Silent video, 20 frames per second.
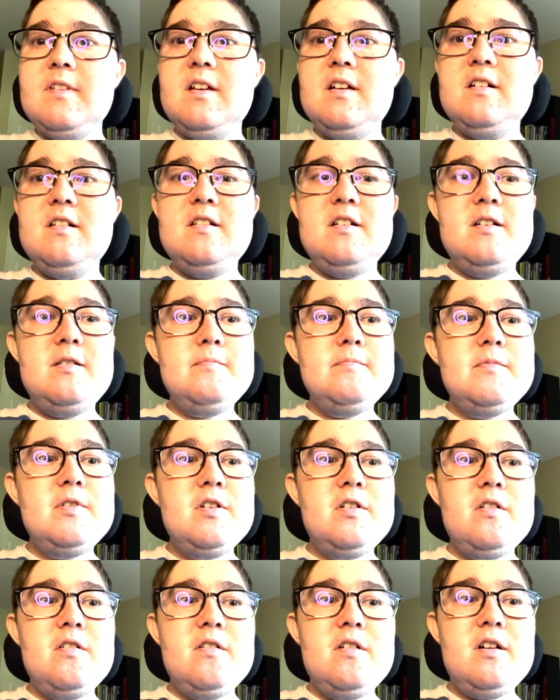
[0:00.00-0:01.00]
um,
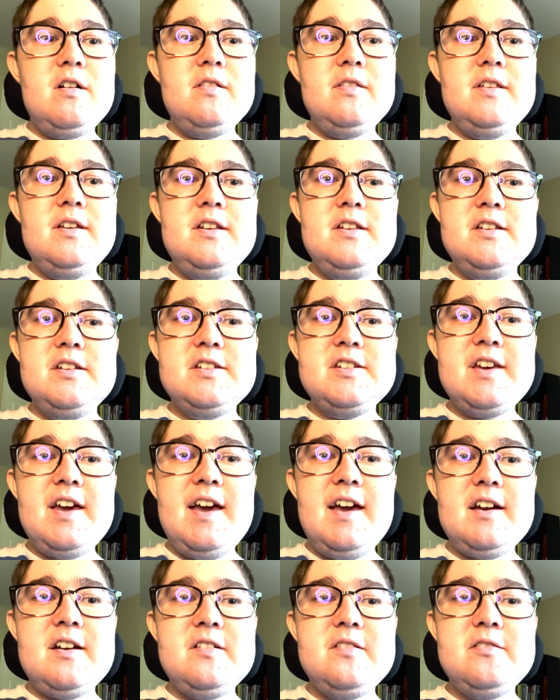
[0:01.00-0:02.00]
your leading
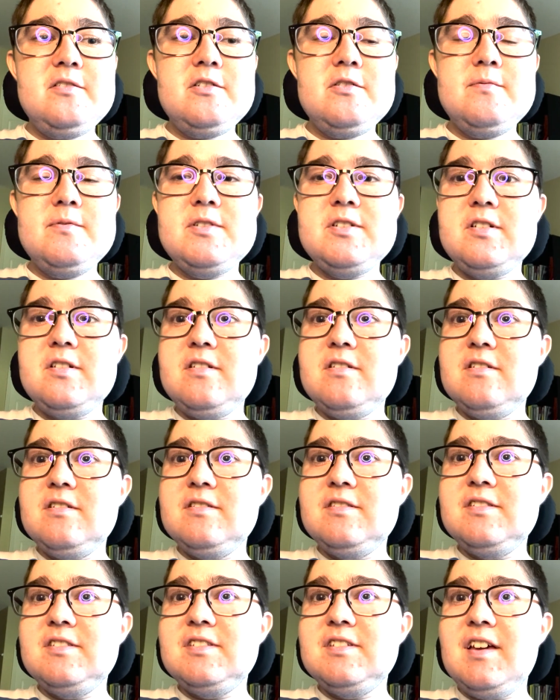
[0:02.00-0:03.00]
tackler
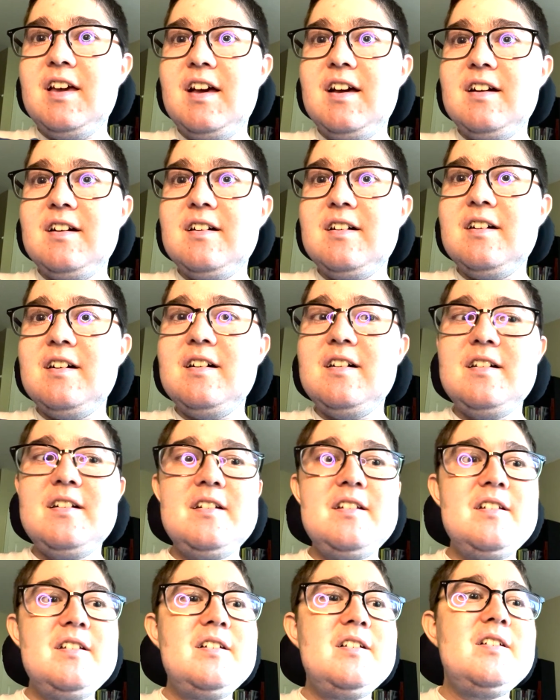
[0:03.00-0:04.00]
returns. Yeah,
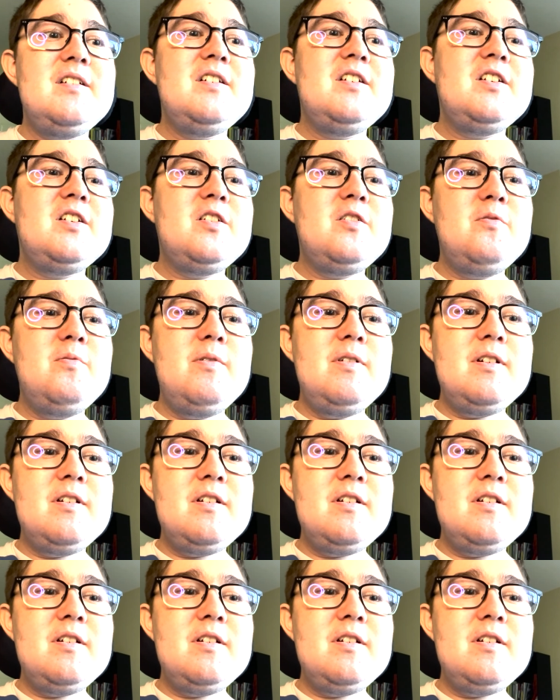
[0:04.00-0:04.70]
Qu